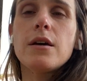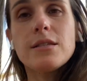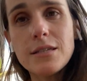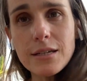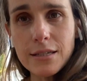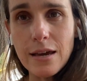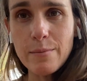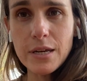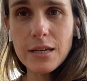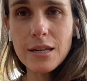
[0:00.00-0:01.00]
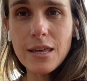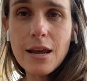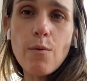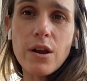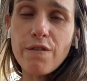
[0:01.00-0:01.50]
is this excitement that
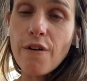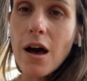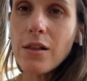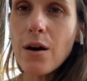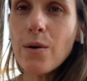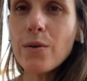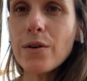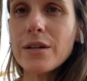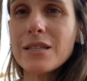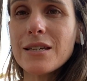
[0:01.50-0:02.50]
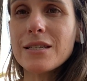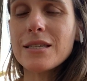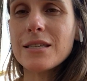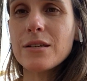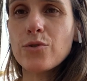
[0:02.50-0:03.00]
I want to follow, or is
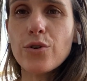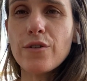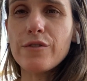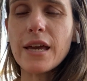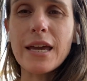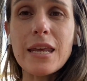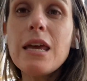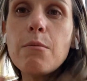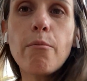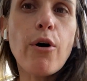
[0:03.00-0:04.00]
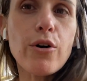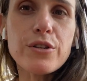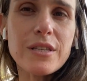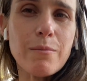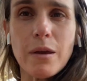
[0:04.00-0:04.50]
this sort of like an
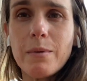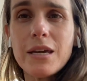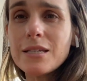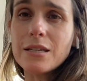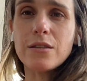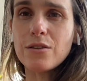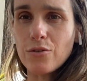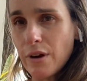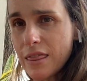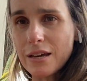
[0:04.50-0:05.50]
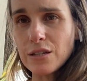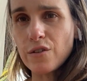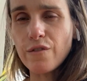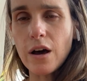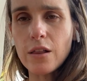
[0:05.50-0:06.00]
impulse that maybe isn't the right thing
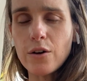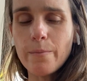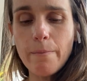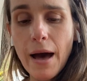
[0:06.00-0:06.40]
to follow?